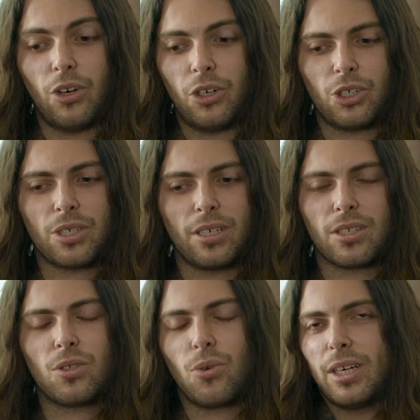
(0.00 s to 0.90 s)
just the
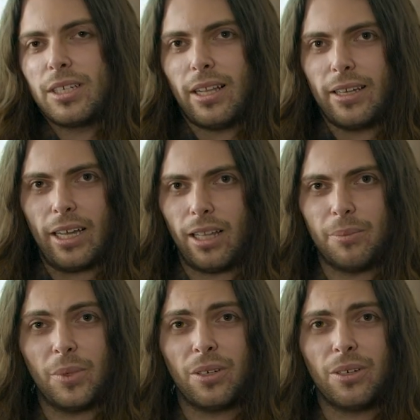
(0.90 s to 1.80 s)
storytelling
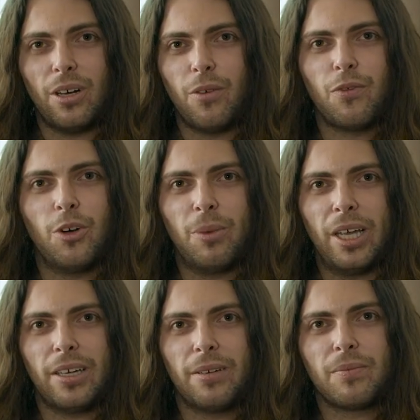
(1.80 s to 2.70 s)
element of
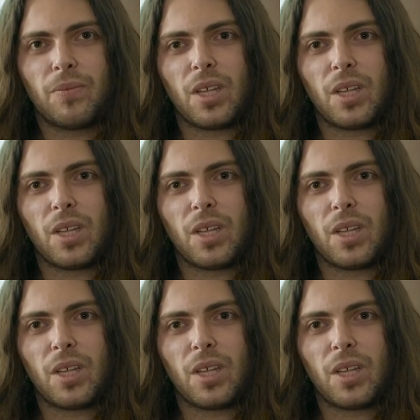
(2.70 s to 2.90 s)
filmmaking.